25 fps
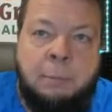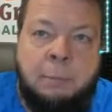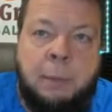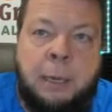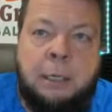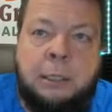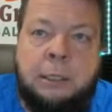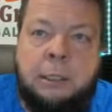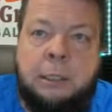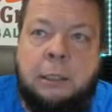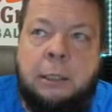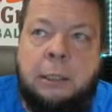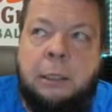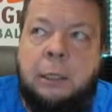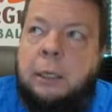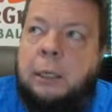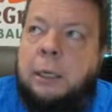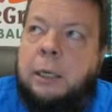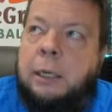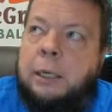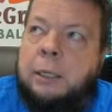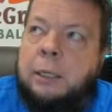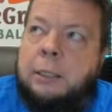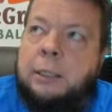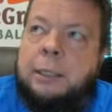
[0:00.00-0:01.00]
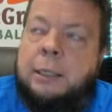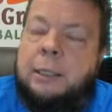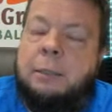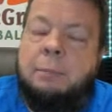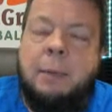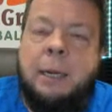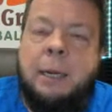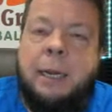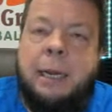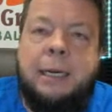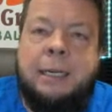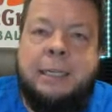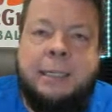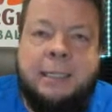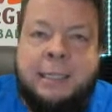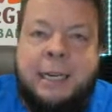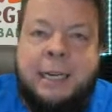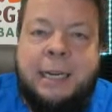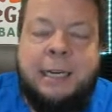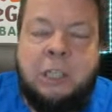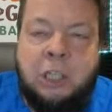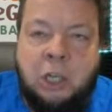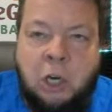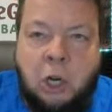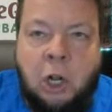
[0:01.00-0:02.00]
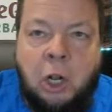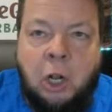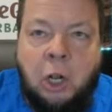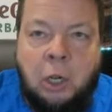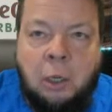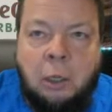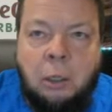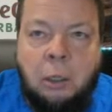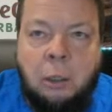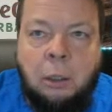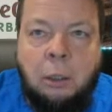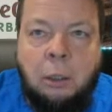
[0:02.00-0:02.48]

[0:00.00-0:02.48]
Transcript: medicine because it doesn't make any sense at all